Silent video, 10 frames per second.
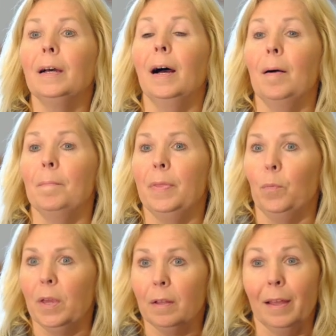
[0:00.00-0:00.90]

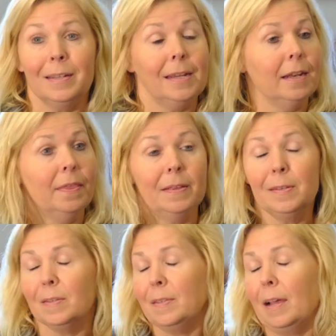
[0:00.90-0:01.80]
That we collect data, and
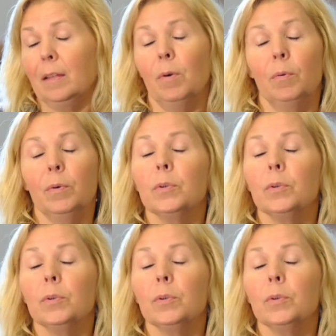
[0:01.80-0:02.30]
that's exactly what we